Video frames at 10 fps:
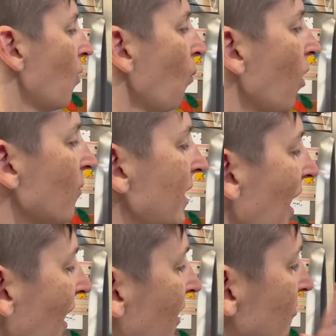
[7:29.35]
what we
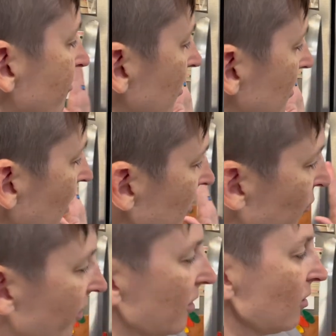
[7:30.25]
have
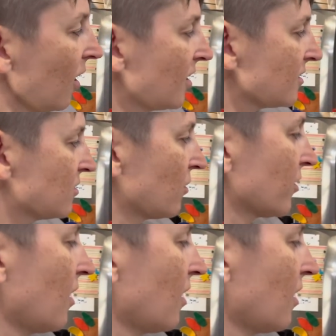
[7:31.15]
going across, so the